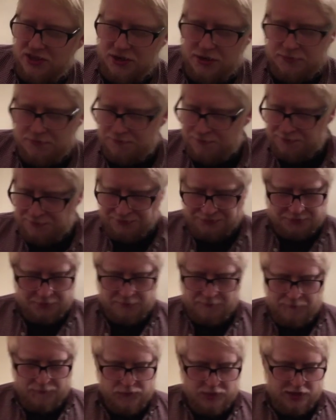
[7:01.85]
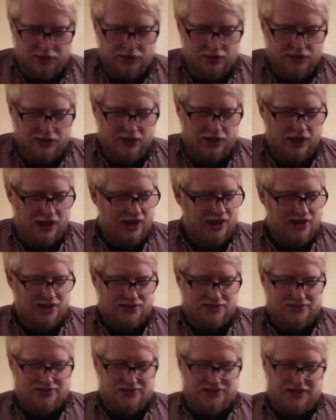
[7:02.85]
there.
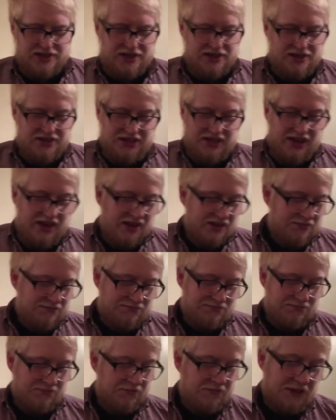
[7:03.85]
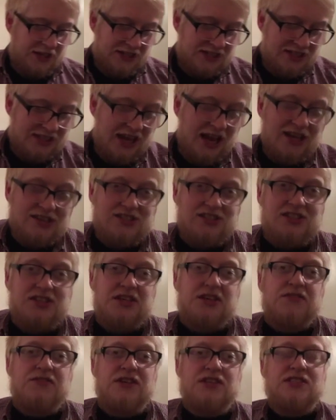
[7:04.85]
And yeah,
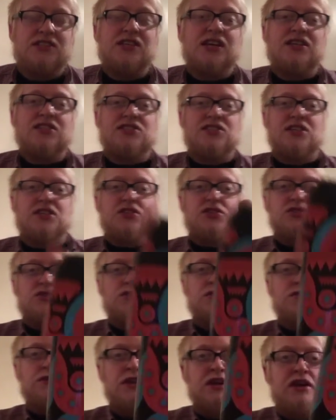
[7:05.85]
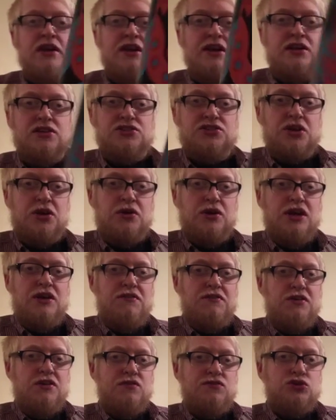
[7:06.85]
fantastic, fantastic stuff. So
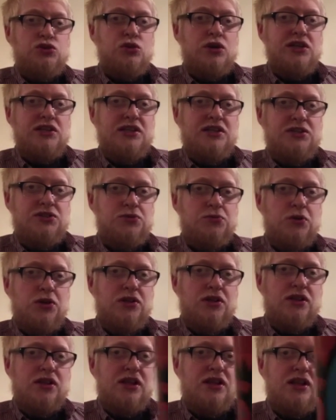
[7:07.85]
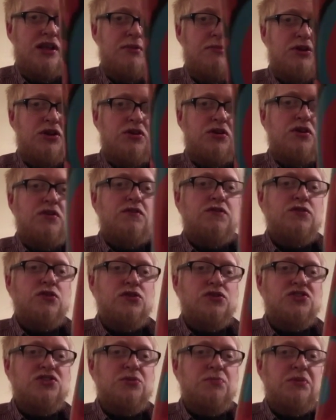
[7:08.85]
if you've tried this one, then let me know your
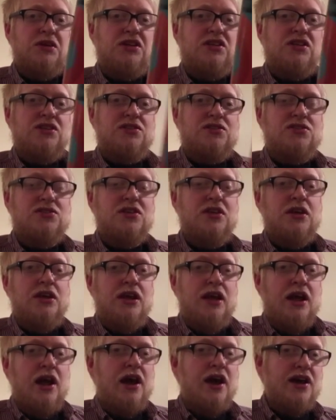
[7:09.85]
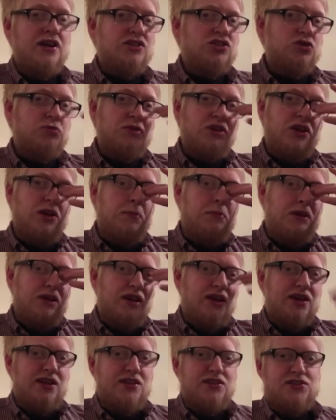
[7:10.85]
thoughts and opinions. Double
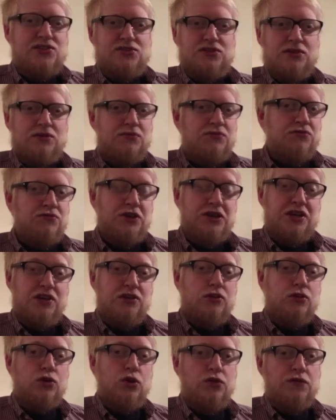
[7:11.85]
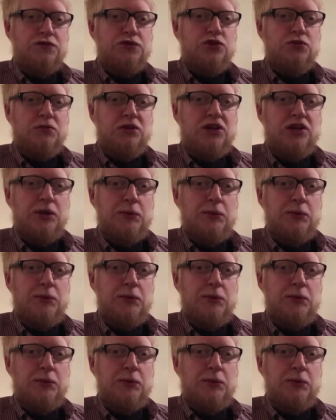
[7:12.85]
IPAs, I friggin' love double